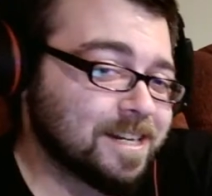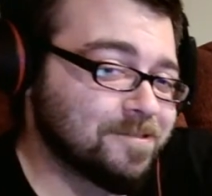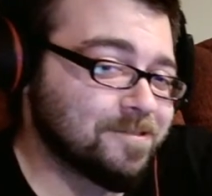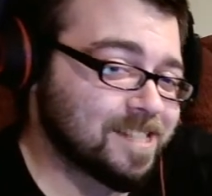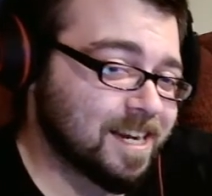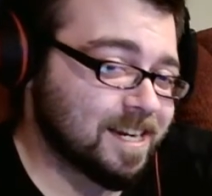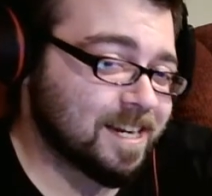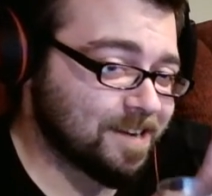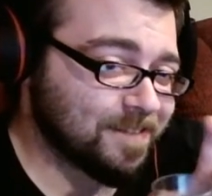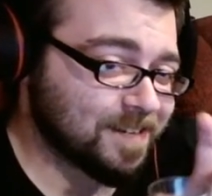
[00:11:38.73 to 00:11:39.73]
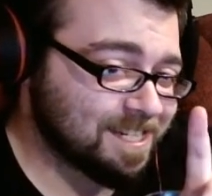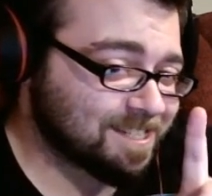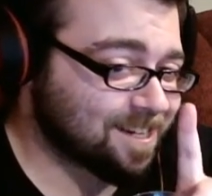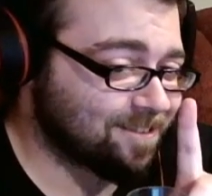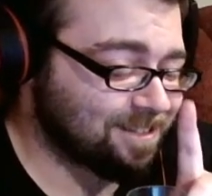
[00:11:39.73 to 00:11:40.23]
say given these
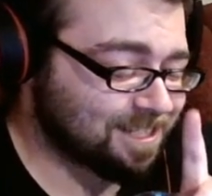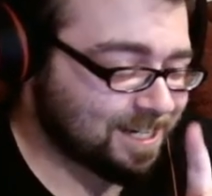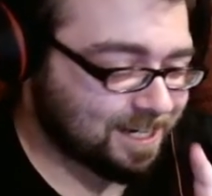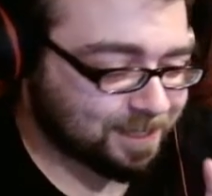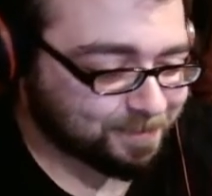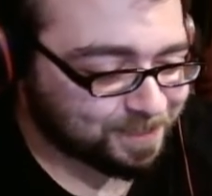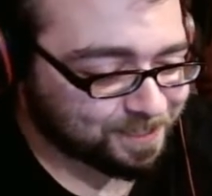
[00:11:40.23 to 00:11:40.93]
current times.